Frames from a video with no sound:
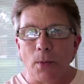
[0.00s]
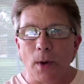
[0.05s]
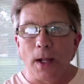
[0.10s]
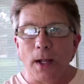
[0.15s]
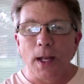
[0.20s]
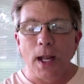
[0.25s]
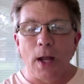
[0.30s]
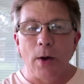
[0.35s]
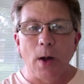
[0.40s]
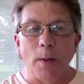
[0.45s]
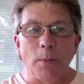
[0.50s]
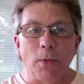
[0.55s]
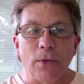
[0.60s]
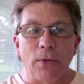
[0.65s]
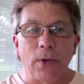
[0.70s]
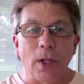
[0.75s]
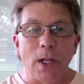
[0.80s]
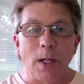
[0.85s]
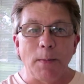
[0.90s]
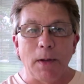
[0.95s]
right now I'm
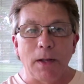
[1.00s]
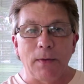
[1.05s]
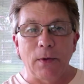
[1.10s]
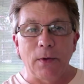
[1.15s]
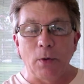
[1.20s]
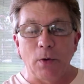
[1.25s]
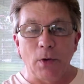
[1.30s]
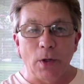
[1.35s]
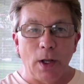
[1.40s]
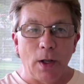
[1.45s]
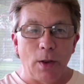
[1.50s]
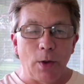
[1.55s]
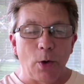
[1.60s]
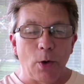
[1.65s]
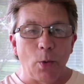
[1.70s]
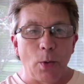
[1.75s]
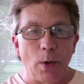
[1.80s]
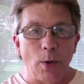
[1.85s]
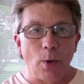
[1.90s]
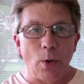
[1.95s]
just getting myself
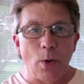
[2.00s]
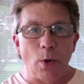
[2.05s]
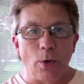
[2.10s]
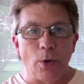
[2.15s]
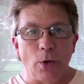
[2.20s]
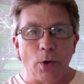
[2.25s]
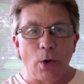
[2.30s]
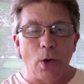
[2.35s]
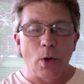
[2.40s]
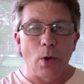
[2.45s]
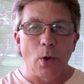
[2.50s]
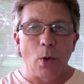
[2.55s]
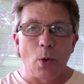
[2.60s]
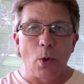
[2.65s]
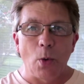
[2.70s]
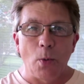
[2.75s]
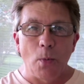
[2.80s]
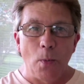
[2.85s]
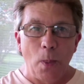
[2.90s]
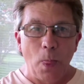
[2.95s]
together. We are going to
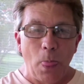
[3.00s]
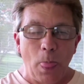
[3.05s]
go